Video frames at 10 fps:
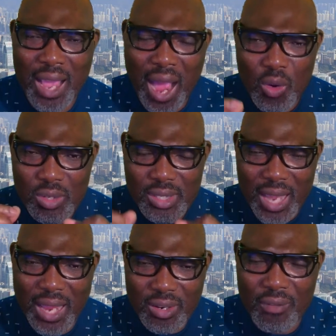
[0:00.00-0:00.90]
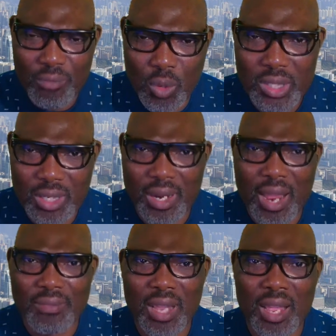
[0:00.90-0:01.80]
outside of
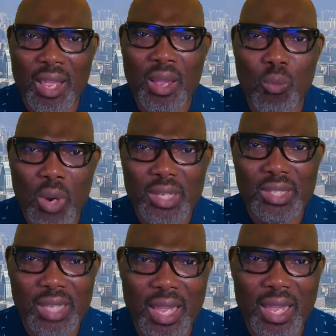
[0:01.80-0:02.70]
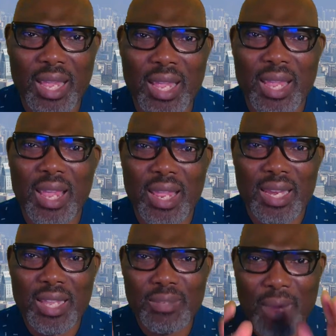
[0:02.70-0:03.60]
witchcraft, uh, we say it
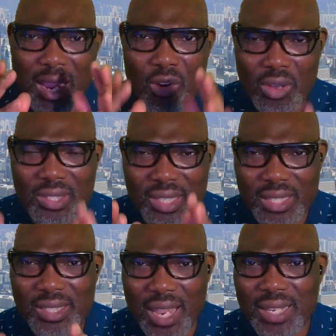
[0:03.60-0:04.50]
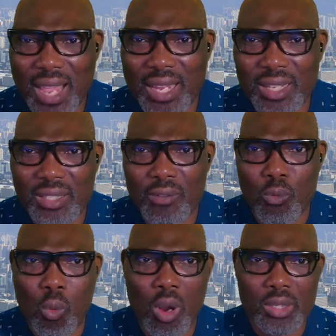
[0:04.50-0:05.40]
is by consistent negative
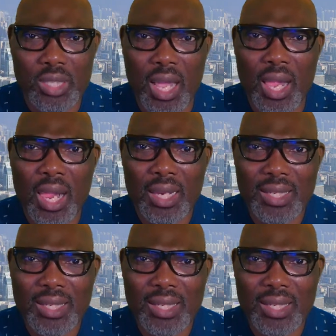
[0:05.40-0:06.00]
words uh,